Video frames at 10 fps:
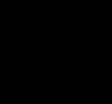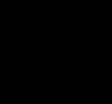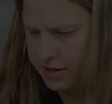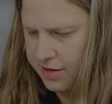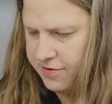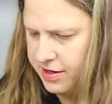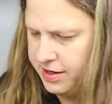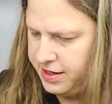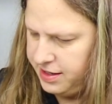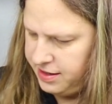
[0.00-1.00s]
Okay, I've gone
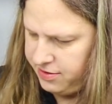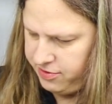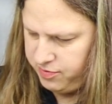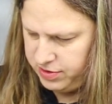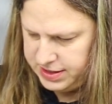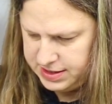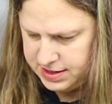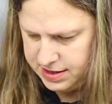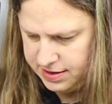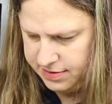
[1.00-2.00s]
ahead and replaced
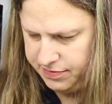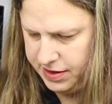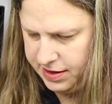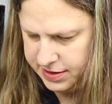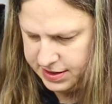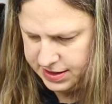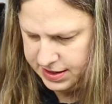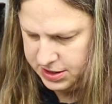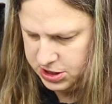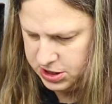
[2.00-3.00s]
the
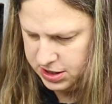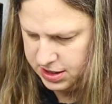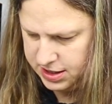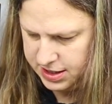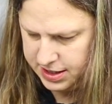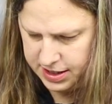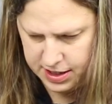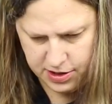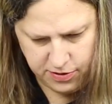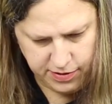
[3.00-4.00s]
BLTouch
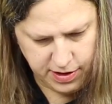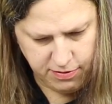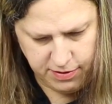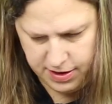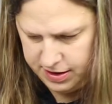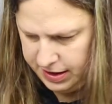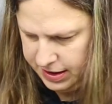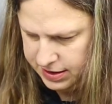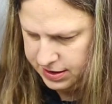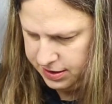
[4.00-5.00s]
connector with one of
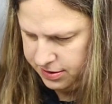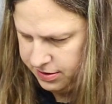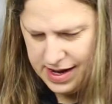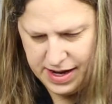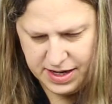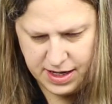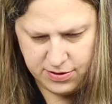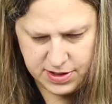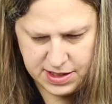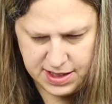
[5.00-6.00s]
these here. I had to go
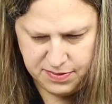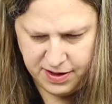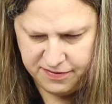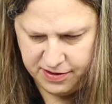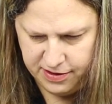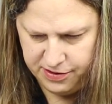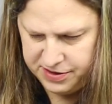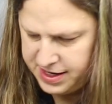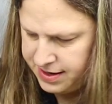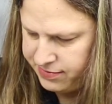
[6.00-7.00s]
and snip off the little
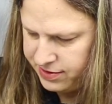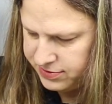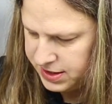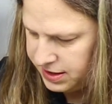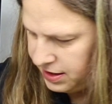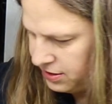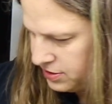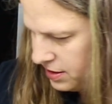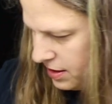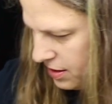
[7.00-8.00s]
tab that was on here
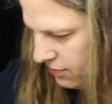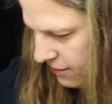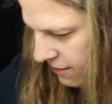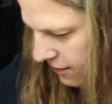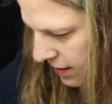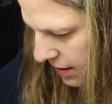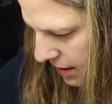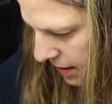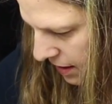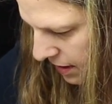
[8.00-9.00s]
so that it would
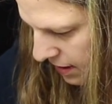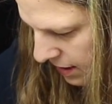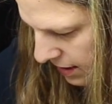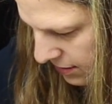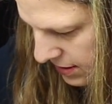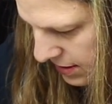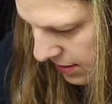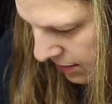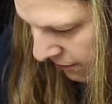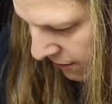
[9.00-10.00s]
fit, and now it's
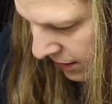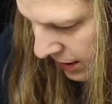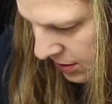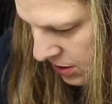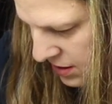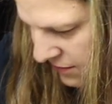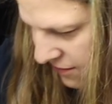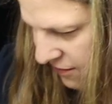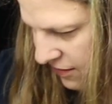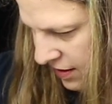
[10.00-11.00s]
fitting just
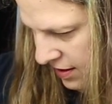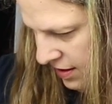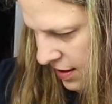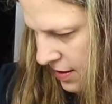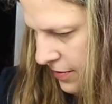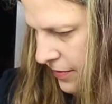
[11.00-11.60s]
fine.